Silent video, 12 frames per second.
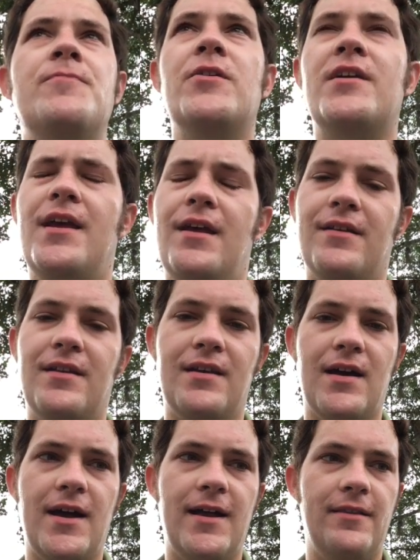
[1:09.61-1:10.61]
you can't
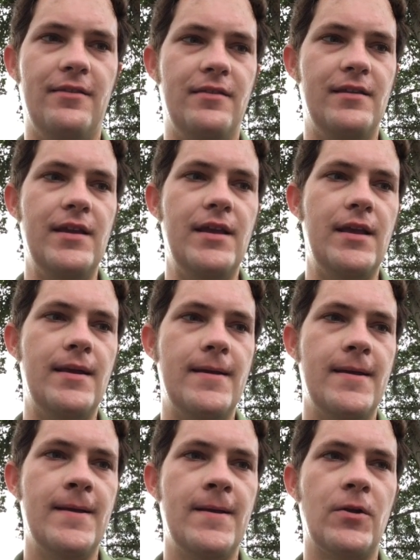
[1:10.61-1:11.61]
deny the
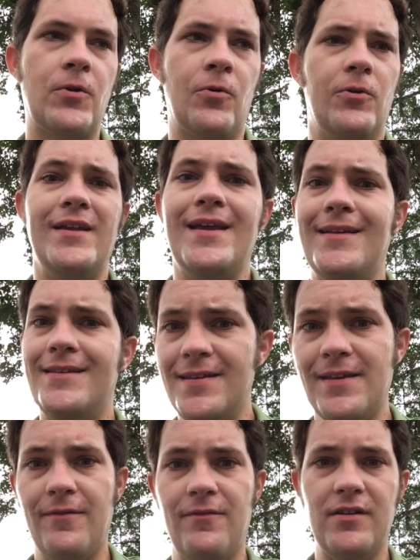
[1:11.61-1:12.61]

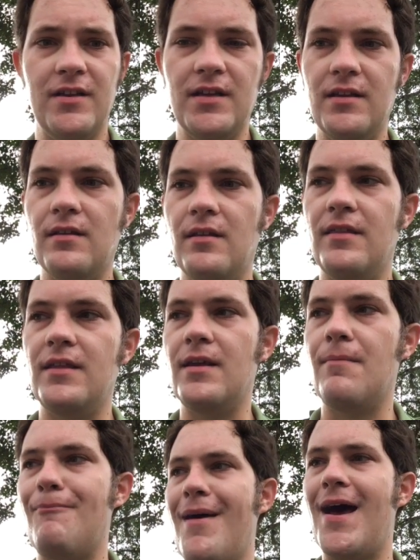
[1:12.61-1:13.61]
creativity,
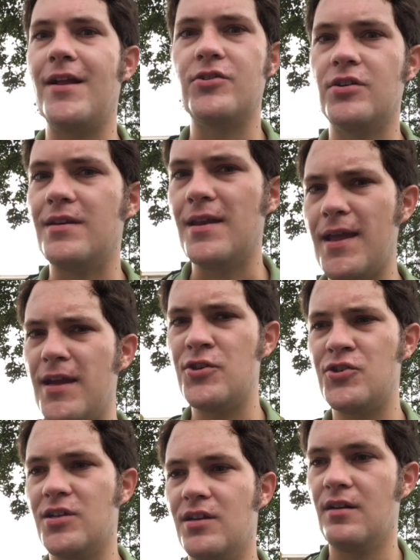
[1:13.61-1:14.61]
the
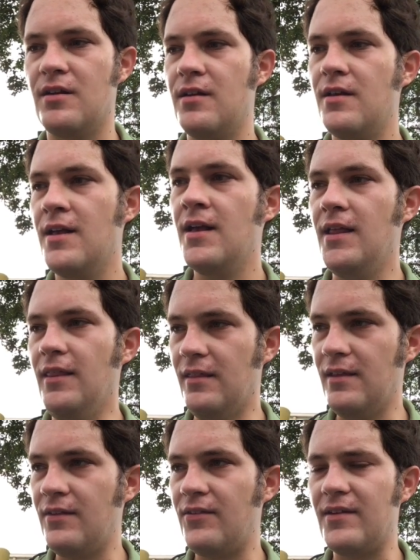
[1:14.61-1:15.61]
imagination
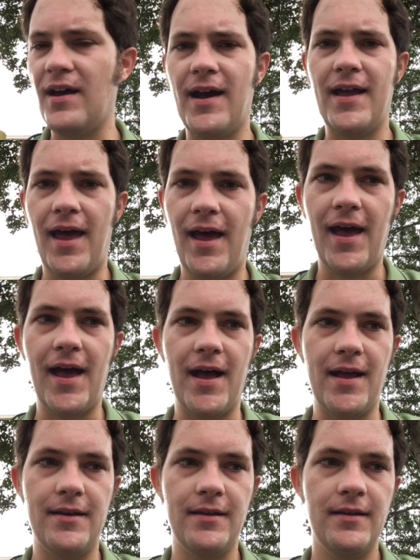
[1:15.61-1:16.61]
this guy had.